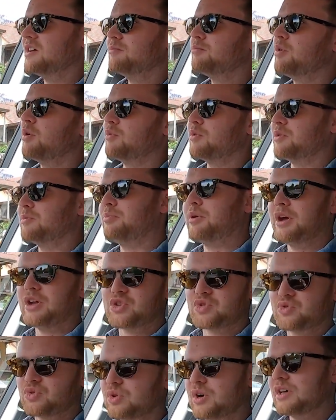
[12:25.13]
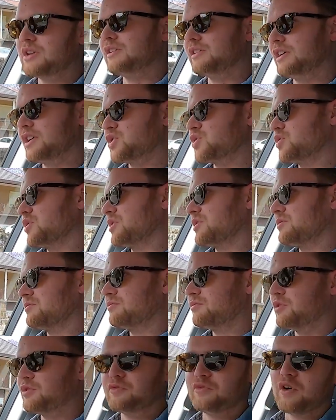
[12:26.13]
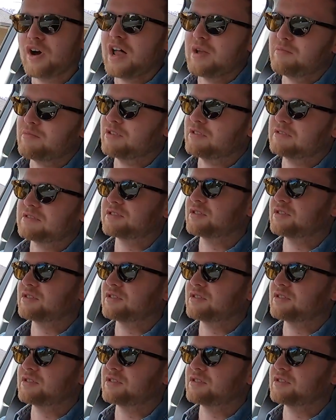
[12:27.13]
but with petrol and electric refinement.